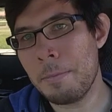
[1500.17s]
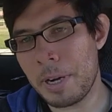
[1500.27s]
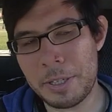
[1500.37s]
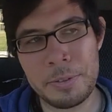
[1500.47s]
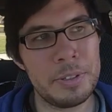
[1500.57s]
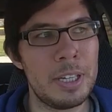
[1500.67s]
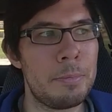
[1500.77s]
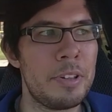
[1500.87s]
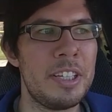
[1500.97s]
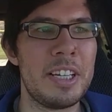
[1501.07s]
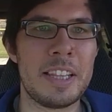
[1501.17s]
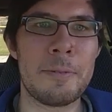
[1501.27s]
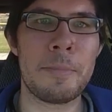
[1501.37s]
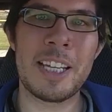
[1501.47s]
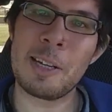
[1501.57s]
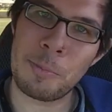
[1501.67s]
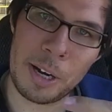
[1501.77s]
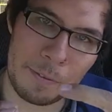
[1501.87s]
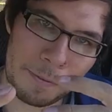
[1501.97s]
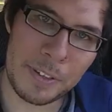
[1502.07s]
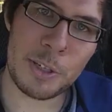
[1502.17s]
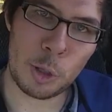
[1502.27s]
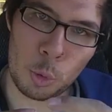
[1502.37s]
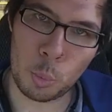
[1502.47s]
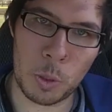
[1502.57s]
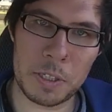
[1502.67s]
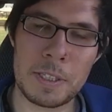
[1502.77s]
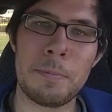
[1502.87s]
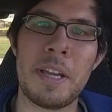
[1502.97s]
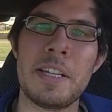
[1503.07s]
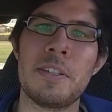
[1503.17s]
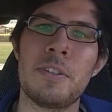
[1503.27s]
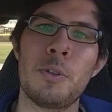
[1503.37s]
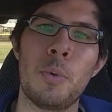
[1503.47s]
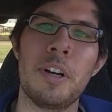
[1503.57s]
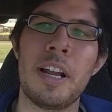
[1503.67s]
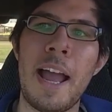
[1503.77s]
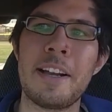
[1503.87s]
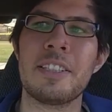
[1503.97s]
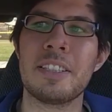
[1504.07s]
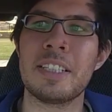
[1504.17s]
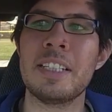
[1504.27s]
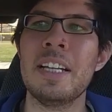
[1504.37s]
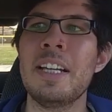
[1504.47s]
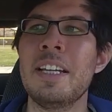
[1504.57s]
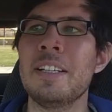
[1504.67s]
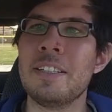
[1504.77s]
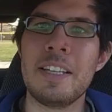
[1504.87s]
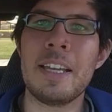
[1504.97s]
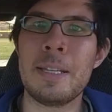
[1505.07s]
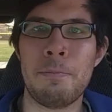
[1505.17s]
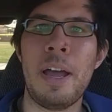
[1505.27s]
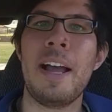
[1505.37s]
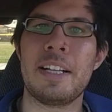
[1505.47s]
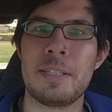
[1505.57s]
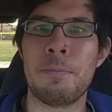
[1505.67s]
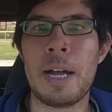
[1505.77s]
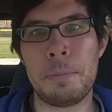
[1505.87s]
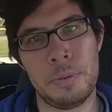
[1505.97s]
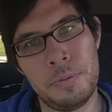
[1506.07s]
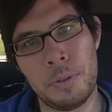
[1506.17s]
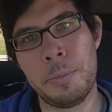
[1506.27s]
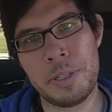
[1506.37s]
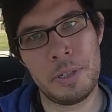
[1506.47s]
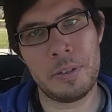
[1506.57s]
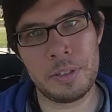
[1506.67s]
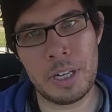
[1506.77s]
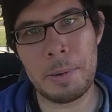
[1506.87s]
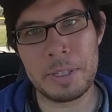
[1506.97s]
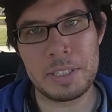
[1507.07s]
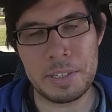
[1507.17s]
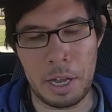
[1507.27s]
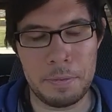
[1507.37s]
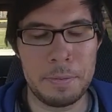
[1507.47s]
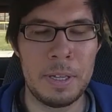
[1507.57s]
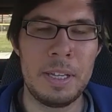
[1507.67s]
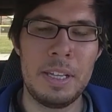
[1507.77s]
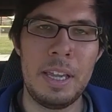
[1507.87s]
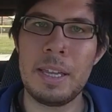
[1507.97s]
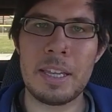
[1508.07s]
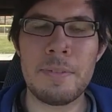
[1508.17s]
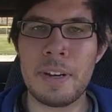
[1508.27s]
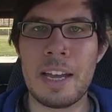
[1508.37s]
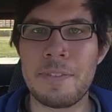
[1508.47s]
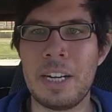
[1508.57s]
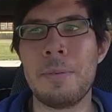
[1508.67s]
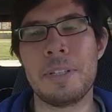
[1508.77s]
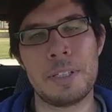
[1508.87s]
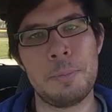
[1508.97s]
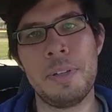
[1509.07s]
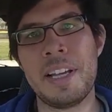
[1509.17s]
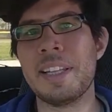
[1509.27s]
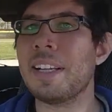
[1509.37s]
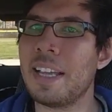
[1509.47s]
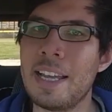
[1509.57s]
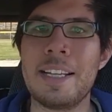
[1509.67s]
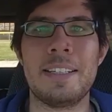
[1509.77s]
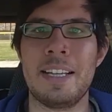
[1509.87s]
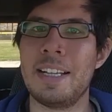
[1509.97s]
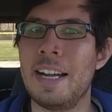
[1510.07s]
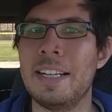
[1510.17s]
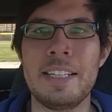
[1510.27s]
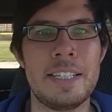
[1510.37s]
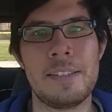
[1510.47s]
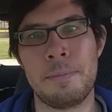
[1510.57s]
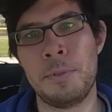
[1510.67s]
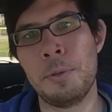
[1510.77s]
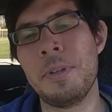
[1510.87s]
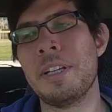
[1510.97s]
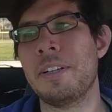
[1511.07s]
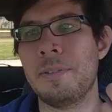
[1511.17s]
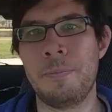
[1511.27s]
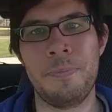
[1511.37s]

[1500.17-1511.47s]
But I do not appreciate them being in my physical workspace to where it actually impacts my performance on the job itself. Even after I would explain, like, hey, I kind of need some room here,